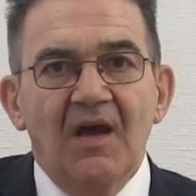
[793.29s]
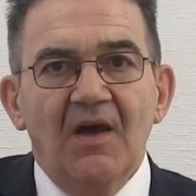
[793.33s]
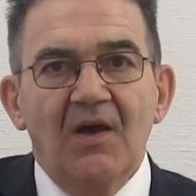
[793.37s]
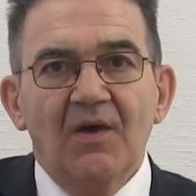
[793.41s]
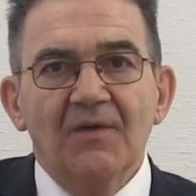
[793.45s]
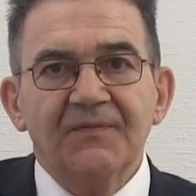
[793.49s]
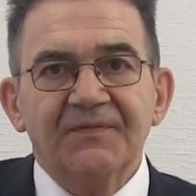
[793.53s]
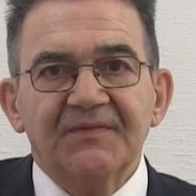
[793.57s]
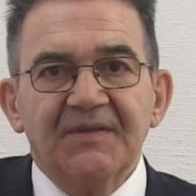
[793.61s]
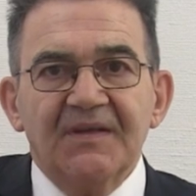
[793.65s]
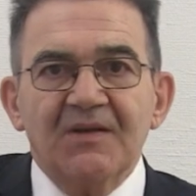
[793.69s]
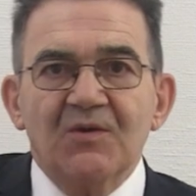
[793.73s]

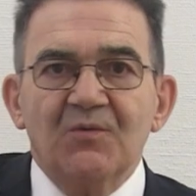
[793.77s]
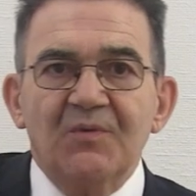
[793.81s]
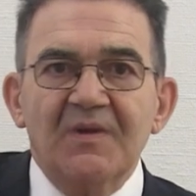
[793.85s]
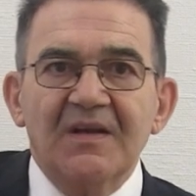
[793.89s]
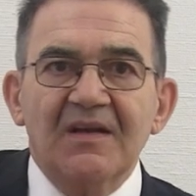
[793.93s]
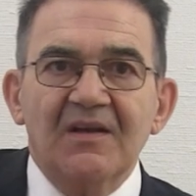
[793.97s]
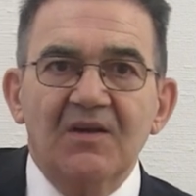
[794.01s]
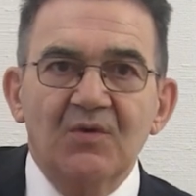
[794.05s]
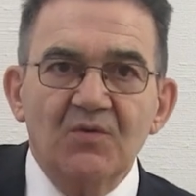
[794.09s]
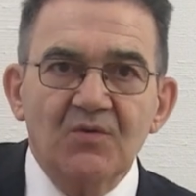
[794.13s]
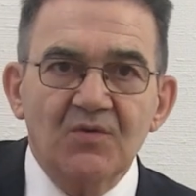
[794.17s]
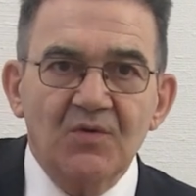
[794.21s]
After a
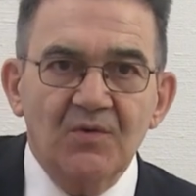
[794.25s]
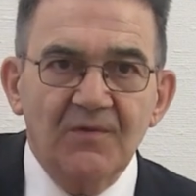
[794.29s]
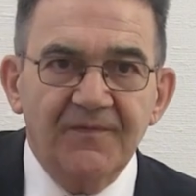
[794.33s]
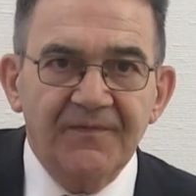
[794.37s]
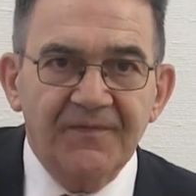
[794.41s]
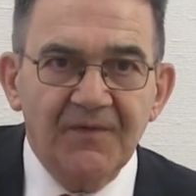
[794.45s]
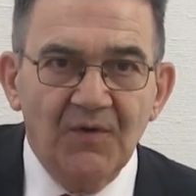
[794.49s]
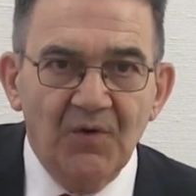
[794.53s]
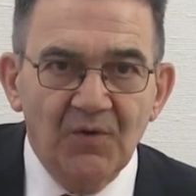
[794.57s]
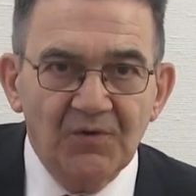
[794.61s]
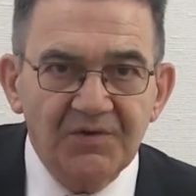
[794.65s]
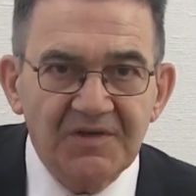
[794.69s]
quick look
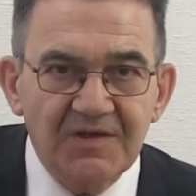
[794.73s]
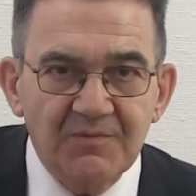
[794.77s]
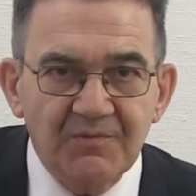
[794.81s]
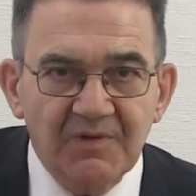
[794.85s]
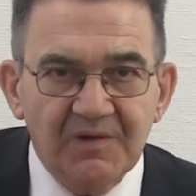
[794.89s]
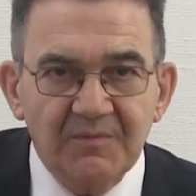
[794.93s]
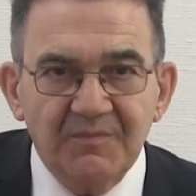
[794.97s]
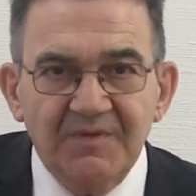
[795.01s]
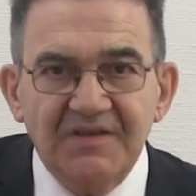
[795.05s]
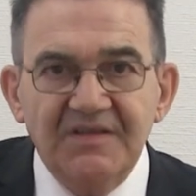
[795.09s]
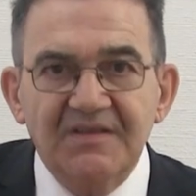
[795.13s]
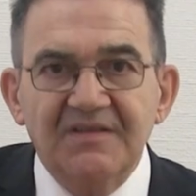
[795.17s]
of only
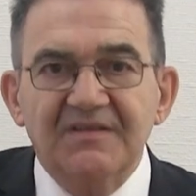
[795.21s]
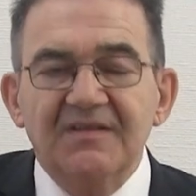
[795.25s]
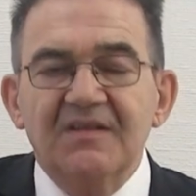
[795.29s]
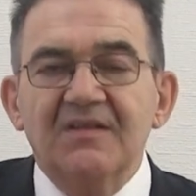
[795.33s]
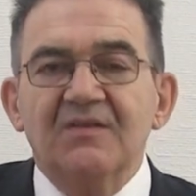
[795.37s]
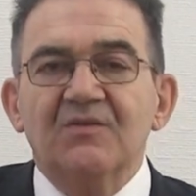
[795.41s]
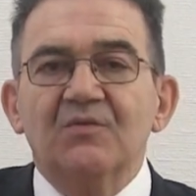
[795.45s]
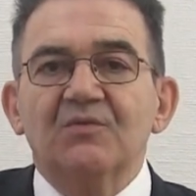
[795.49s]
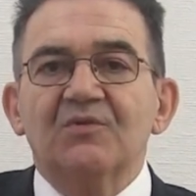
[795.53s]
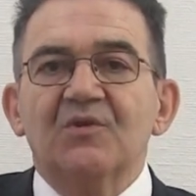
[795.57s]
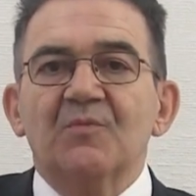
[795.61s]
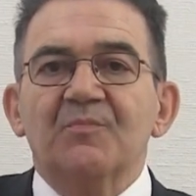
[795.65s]
1 minute
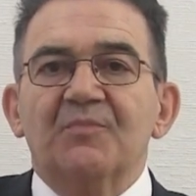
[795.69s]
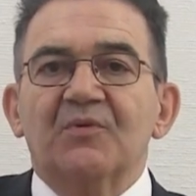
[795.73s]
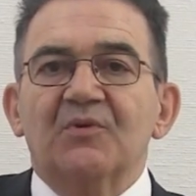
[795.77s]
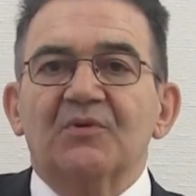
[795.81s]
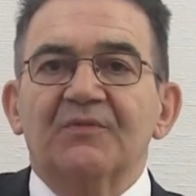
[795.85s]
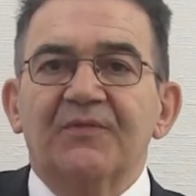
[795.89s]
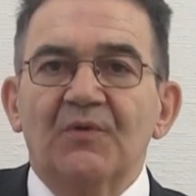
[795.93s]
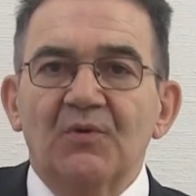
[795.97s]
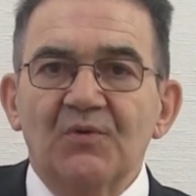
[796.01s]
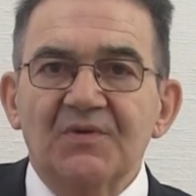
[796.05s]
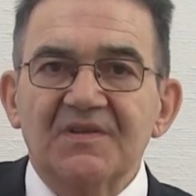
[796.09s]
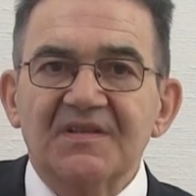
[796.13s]
into the
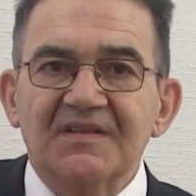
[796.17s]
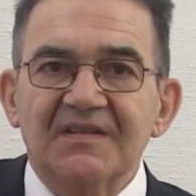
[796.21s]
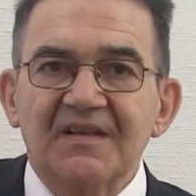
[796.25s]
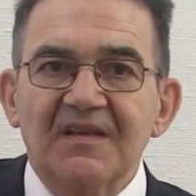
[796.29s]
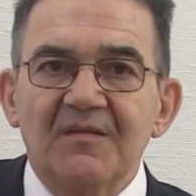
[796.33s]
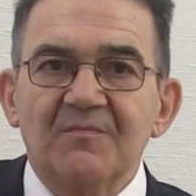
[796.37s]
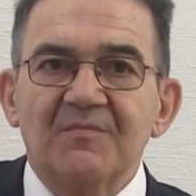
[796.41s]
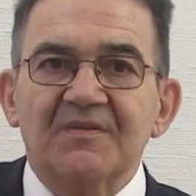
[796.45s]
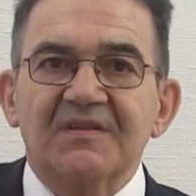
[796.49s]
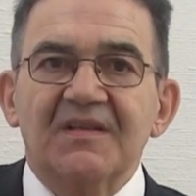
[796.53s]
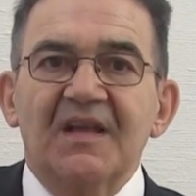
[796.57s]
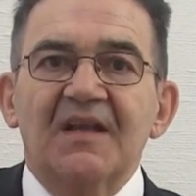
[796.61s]
portfolio
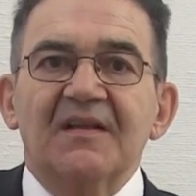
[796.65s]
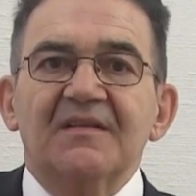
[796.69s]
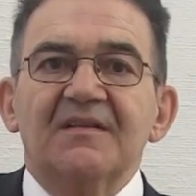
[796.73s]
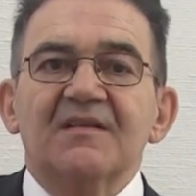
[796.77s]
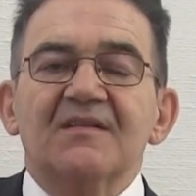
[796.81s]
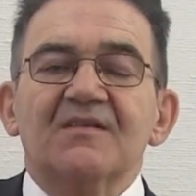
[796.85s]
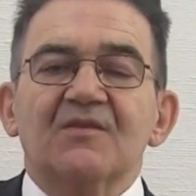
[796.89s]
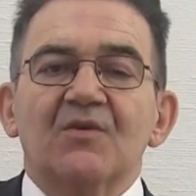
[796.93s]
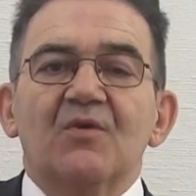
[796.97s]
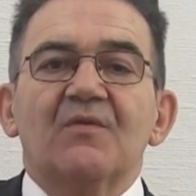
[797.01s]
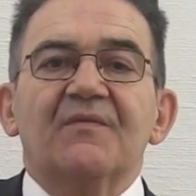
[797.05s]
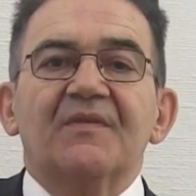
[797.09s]
statement, I
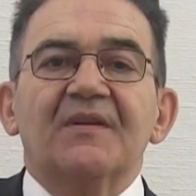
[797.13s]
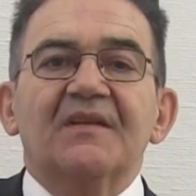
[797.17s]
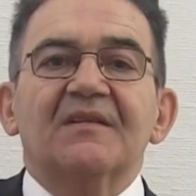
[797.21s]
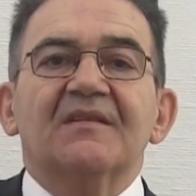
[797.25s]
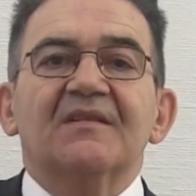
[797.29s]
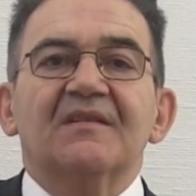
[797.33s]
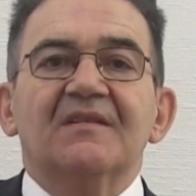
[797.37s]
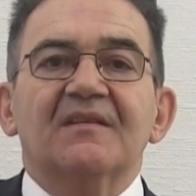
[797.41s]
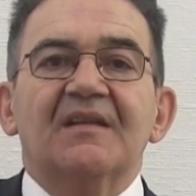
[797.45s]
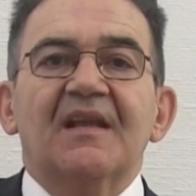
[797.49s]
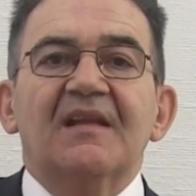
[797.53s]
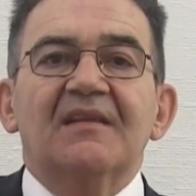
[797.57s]

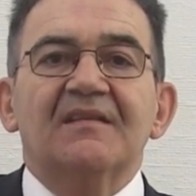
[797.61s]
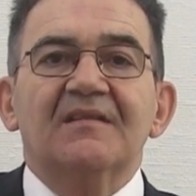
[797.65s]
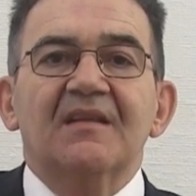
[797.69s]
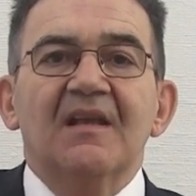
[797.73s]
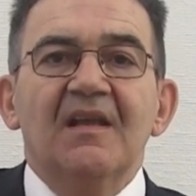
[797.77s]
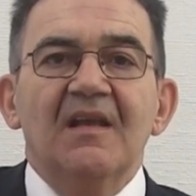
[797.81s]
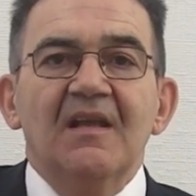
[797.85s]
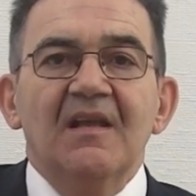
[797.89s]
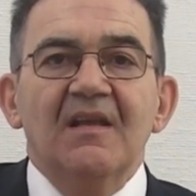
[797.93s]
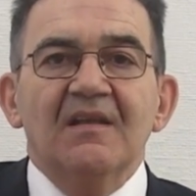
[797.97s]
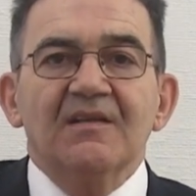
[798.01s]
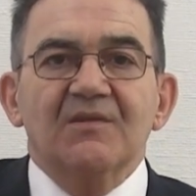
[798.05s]
discovered that
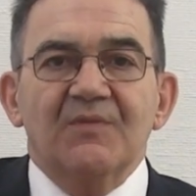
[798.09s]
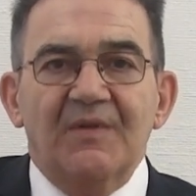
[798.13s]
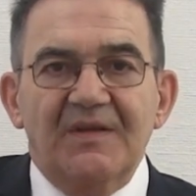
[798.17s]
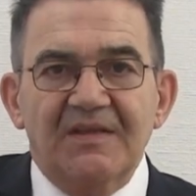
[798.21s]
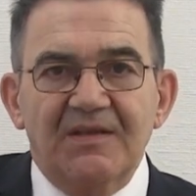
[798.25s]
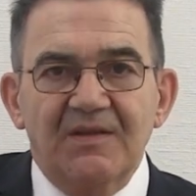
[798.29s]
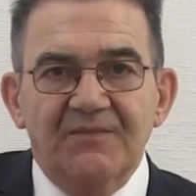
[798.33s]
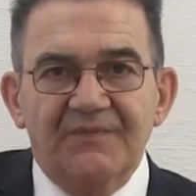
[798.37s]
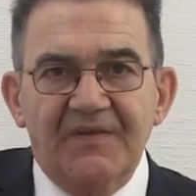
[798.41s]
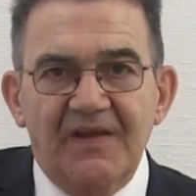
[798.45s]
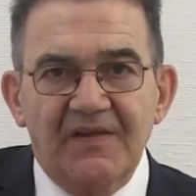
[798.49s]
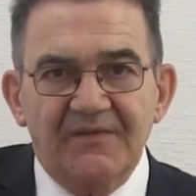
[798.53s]

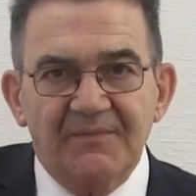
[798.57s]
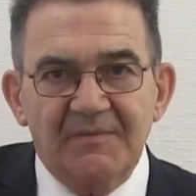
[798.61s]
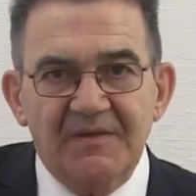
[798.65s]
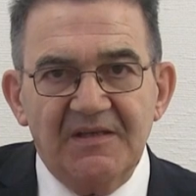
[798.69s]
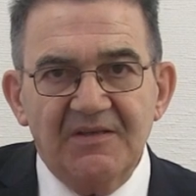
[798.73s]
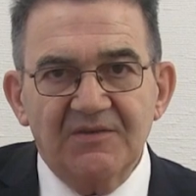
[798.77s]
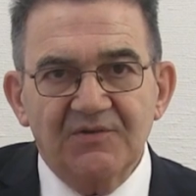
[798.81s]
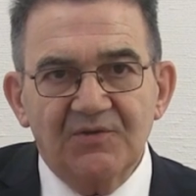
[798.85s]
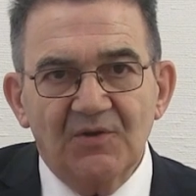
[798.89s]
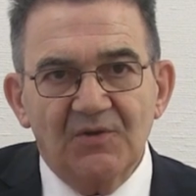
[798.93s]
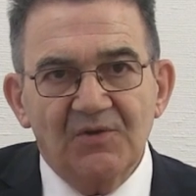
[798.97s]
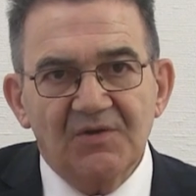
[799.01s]
$25
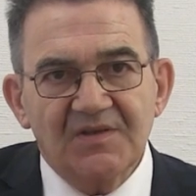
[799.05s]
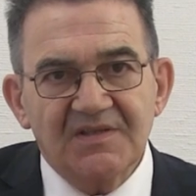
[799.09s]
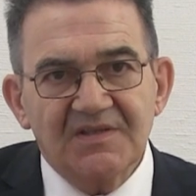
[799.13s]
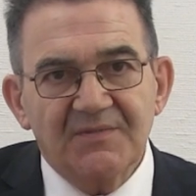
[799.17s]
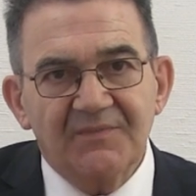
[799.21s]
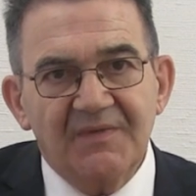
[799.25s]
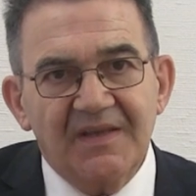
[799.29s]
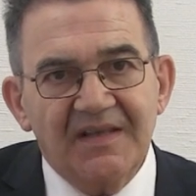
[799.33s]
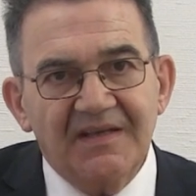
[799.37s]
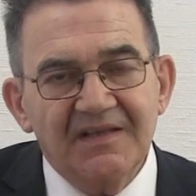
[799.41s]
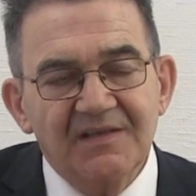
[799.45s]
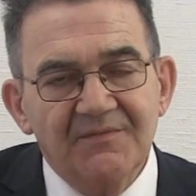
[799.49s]
million
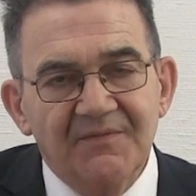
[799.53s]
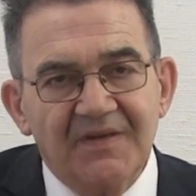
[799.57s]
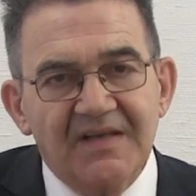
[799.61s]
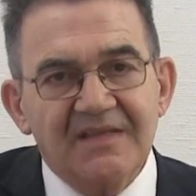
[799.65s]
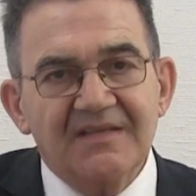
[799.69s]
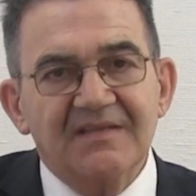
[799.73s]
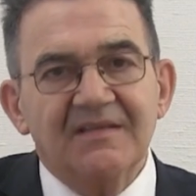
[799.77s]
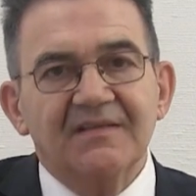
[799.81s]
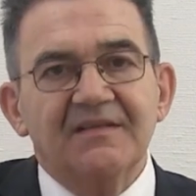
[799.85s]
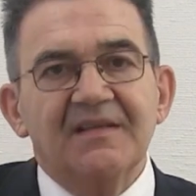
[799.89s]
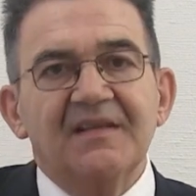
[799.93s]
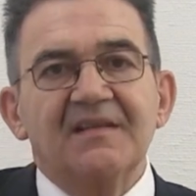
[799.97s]
were
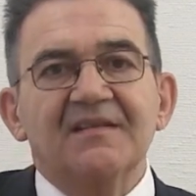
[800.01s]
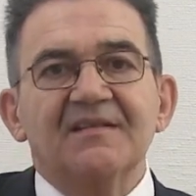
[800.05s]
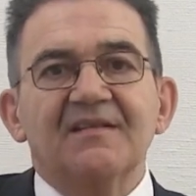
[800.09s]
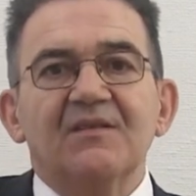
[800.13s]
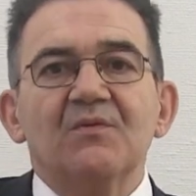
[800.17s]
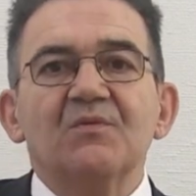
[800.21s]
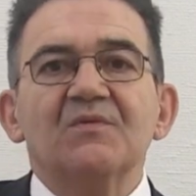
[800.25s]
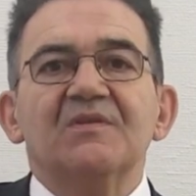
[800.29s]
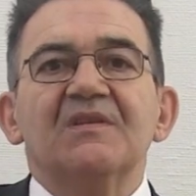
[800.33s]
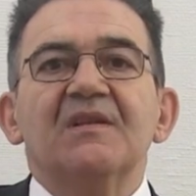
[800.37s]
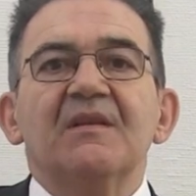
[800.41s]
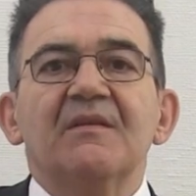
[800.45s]
invested
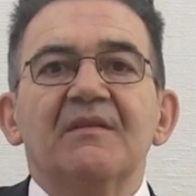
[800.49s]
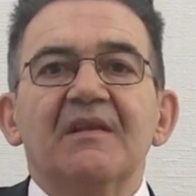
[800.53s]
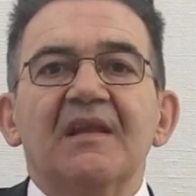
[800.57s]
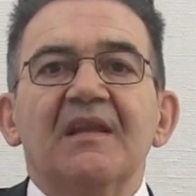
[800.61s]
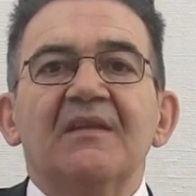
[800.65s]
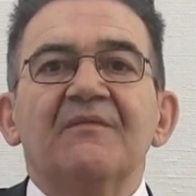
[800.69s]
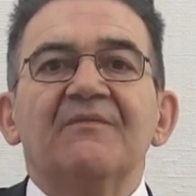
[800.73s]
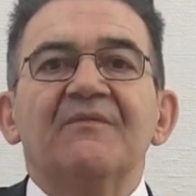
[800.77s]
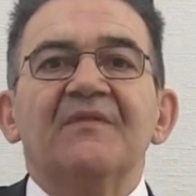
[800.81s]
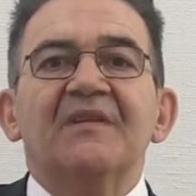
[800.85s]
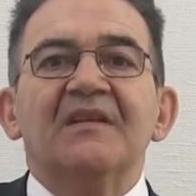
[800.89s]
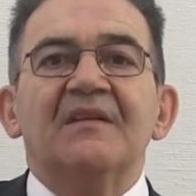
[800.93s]
exclusively
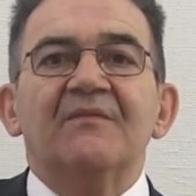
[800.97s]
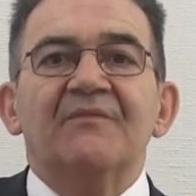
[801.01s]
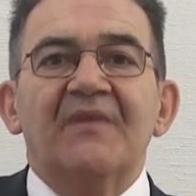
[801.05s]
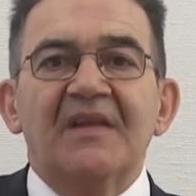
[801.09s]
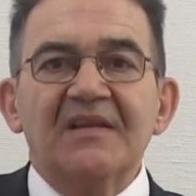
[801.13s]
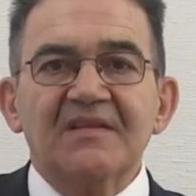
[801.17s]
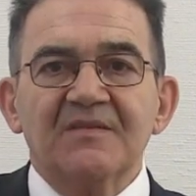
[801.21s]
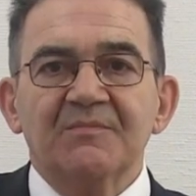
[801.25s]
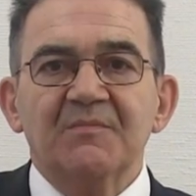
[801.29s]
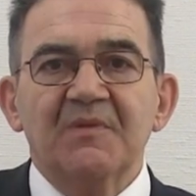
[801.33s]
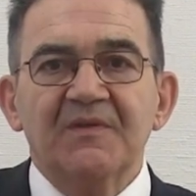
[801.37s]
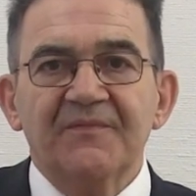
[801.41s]
in
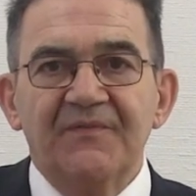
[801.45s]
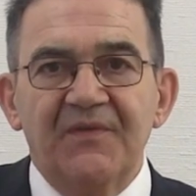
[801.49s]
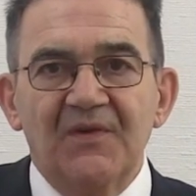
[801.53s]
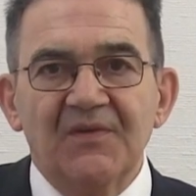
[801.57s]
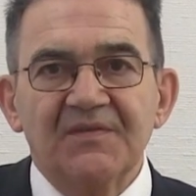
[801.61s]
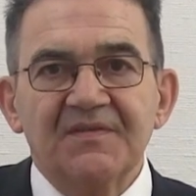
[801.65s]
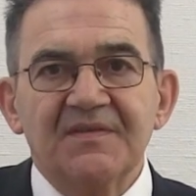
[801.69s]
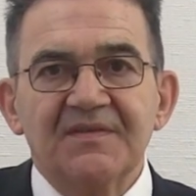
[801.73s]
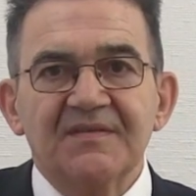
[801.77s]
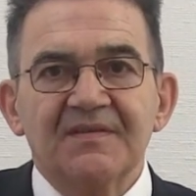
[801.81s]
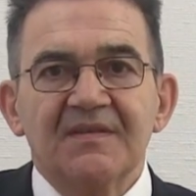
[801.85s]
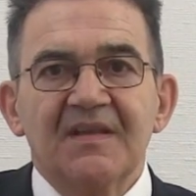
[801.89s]
investment
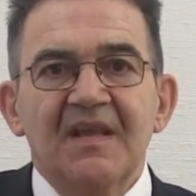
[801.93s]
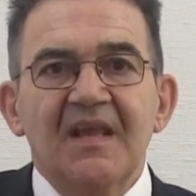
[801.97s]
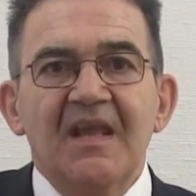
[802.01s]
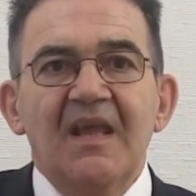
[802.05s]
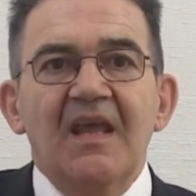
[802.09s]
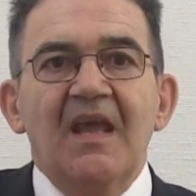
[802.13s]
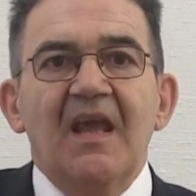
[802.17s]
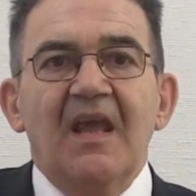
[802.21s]
funds,